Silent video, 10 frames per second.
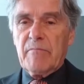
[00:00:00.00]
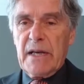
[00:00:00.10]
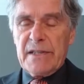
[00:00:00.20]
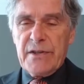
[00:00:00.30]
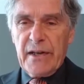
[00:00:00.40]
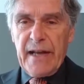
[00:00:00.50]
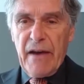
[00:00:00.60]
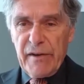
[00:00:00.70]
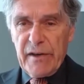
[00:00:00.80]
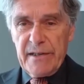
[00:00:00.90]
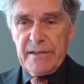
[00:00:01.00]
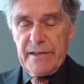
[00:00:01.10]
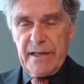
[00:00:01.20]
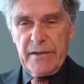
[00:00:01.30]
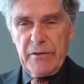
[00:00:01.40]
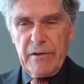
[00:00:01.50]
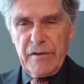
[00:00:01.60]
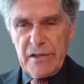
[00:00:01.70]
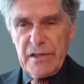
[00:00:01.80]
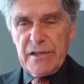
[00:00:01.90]
evident that
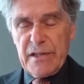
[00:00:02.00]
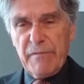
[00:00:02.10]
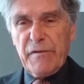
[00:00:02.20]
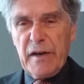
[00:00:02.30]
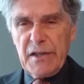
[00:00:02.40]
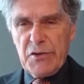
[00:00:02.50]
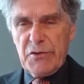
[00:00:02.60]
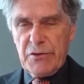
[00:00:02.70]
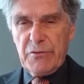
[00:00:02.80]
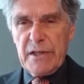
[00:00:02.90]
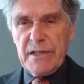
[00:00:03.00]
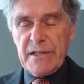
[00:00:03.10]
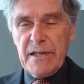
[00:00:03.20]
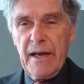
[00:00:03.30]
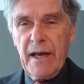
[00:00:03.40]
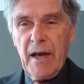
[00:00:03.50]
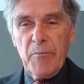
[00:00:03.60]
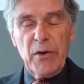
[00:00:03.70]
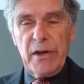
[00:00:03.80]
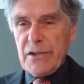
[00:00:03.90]
universities are free to do this.
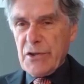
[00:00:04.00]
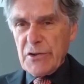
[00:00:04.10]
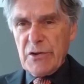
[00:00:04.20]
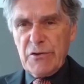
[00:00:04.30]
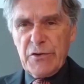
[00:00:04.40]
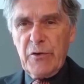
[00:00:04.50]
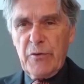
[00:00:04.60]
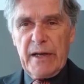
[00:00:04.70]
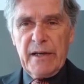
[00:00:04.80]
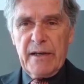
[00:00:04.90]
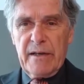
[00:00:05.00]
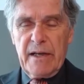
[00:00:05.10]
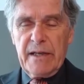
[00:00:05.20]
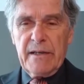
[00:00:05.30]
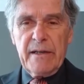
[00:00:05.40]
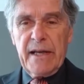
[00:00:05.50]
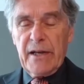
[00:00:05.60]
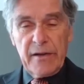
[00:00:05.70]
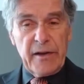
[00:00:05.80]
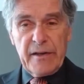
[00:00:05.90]
But it's also true in
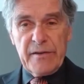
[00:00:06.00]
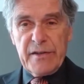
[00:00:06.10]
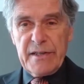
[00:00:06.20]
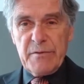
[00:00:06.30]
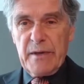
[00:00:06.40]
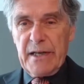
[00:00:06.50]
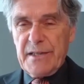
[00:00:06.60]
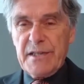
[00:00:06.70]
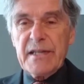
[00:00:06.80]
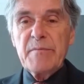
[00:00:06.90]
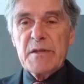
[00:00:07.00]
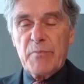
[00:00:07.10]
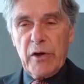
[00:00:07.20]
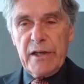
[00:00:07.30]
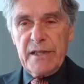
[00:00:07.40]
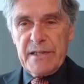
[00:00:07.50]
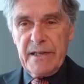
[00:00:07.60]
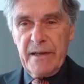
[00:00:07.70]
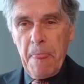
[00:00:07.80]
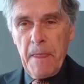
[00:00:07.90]
other countries where it seems more
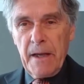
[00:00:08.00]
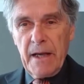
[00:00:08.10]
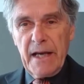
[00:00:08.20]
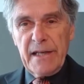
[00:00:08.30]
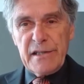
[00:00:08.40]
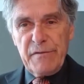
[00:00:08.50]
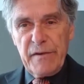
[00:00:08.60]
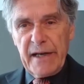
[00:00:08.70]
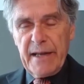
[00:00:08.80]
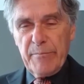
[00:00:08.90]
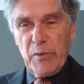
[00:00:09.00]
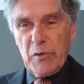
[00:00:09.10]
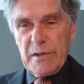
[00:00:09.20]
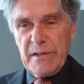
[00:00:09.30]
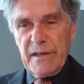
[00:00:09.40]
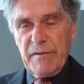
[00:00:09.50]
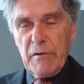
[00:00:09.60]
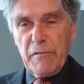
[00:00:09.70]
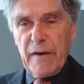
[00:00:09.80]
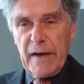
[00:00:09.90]
easy. It is very important, if you
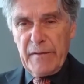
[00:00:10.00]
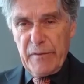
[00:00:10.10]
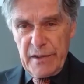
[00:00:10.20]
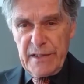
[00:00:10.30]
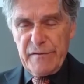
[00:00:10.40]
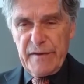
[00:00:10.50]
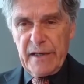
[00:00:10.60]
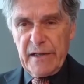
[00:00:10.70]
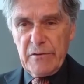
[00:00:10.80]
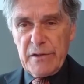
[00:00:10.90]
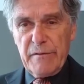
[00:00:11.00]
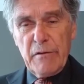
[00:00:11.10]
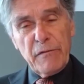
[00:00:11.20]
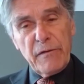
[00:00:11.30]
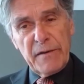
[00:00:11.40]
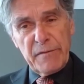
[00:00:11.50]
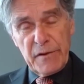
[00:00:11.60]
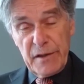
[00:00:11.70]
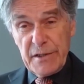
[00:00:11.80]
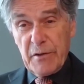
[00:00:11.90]
fight for these values, if you fight for
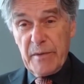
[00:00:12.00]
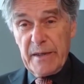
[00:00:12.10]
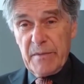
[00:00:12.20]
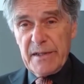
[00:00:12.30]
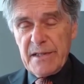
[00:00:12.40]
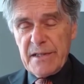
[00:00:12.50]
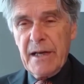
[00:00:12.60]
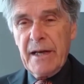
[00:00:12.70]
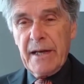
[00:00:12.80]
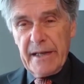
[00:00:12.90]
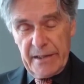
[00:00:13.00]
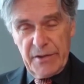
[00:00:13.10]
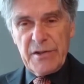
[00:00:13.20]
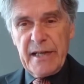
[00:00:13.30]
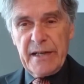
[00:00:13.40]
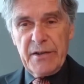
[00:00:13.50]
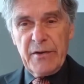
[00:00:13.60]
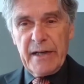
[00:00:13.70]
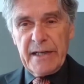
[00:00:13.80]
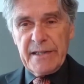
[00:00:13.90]
these commitments, that you stand
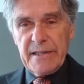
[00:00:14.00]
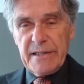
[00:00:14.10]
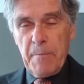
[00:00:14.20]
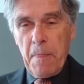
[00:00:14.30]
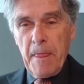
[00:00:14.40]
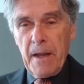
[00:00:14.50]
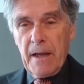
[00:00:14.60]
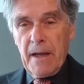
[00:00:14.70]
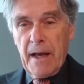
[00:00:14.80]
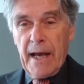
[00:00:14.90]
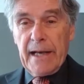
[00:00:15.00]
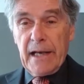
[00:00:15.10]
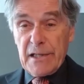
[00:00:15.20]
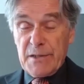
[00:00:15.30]
united. And last